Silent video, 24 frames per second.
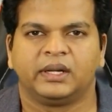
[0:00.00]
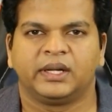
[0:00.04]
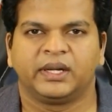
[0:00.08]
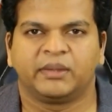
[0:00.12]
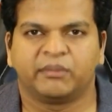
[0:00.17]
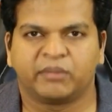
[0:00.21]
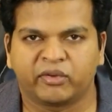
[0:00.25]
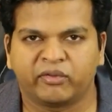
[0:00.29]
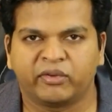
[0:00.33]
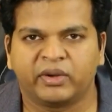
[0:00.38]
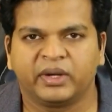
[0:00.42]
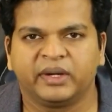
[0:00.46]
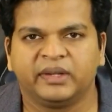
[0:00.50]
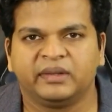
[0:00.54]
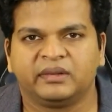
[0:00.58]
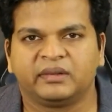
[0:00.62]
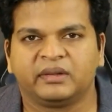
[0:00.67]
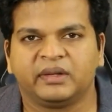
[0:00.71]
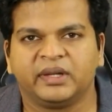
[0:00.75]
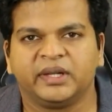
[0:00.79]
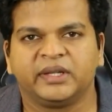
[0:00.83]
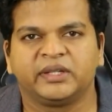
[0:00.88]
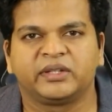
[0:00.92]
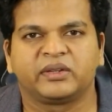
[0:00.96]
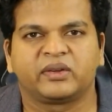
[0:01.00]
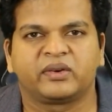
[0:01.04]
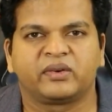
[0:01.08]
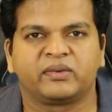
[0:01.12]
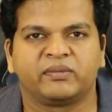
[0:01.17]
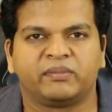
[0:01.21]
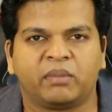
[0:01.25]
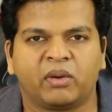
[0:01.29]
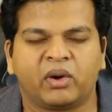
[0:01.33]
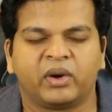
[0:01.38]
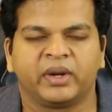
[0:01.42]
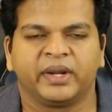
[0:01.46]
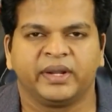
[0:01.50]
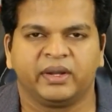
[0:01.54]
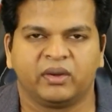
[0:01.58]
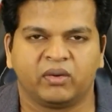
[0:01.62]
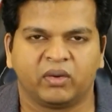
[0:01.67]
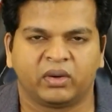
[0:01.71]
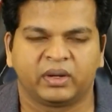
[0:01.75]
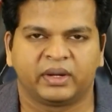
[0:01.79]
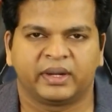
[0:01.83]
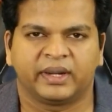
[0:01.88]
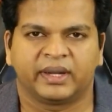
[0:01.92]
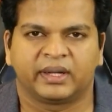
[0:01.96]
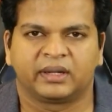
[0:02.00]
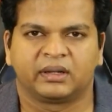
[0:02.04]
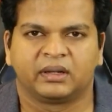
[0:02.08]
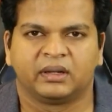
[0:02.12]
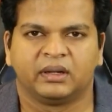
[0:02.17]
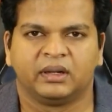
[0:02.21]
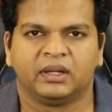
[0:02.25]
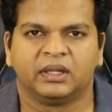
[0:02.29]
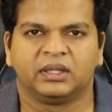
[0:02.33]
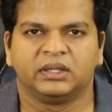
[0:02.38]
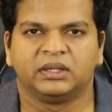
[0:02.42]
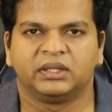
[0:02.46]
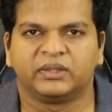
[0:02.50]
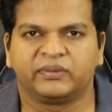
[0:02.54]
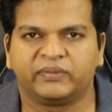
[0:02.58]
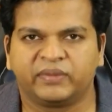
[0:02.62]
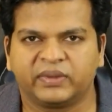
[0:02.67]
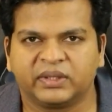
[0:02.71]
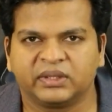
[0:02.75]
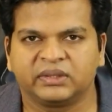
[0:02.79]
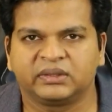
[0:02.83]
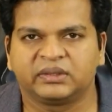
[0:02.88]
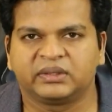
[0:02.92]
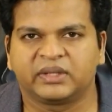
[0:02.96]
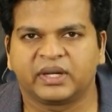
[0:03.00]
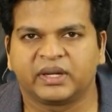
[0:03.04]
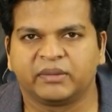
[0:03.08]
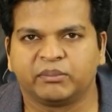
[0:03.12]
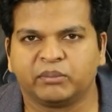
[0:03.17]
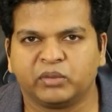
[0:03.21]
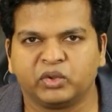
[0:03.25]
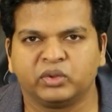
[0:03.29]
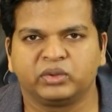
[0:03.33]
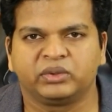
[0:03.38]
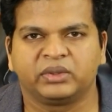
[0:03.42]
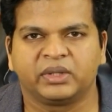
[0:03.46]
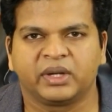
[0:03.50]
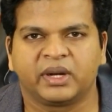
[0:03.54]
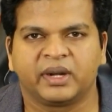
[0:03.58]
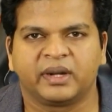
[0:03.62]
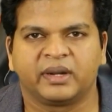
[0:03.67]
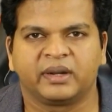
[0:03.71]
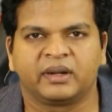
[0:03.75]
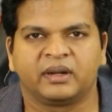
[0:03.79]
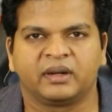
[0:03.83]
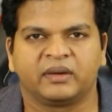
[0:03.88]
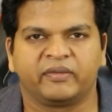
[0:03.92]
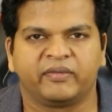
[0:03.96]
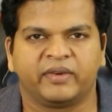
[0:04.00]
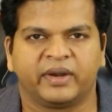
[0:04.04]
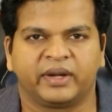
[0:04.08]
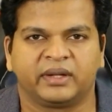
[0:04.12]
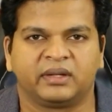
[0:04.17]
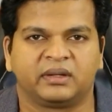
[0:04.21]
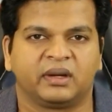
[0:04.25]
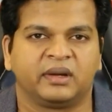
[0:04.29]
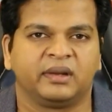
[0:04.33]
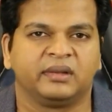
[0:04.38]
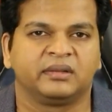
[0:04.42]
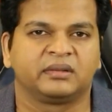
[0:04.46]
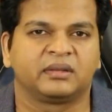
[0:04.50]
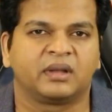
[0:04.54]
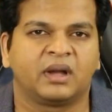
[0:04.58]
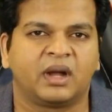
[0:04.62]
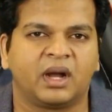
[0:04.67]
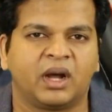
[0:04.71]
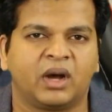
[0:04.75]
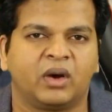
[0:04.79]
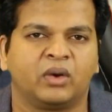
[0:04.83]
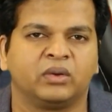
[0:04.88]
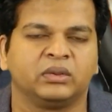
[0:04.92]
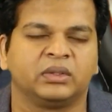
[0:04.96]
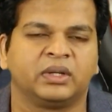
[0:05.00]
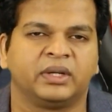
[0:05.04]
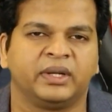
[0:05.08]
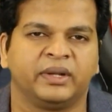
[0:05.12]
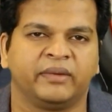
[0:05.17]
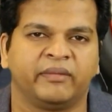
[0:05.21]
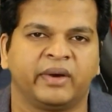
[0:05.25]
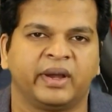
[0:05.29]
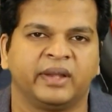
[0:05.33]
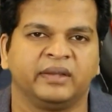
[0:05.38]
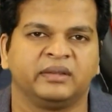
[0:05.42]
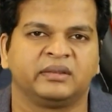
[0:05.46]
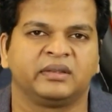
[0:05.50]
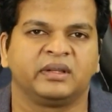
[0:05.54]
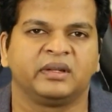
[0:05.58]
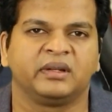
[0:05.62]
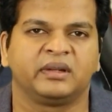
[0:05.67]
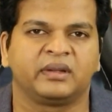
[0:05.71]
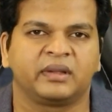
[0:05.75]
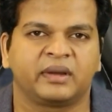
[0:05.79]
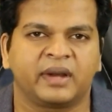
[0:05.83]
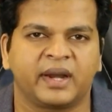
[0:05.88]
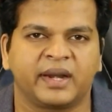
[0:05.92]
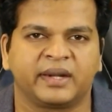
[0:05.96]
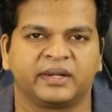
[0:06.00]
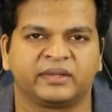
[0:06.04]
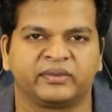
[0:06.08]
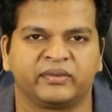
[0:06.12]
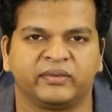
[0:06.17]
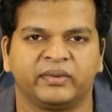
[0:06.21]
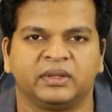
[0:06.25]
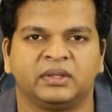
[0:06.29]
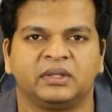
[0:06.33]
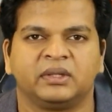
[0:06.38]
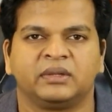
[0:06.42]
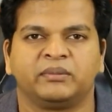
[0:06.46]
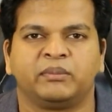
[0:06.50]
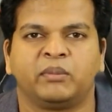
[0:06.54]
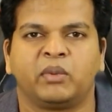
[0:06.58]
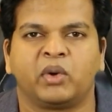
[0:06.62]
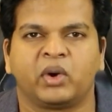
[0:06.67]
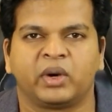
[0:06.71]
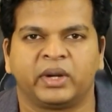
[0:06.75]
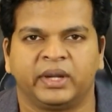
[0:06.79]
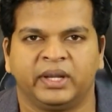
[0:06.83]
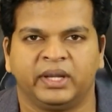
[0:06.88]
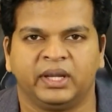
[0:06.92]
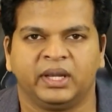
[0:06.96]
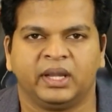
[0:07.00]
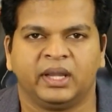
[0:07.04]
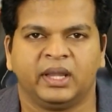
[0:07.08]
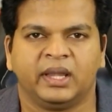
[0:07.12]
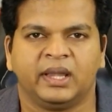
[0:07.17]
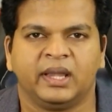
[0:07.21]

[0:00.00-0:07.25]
Number one is nature of body contact. The first and most critical factor is how the device interacts with the body.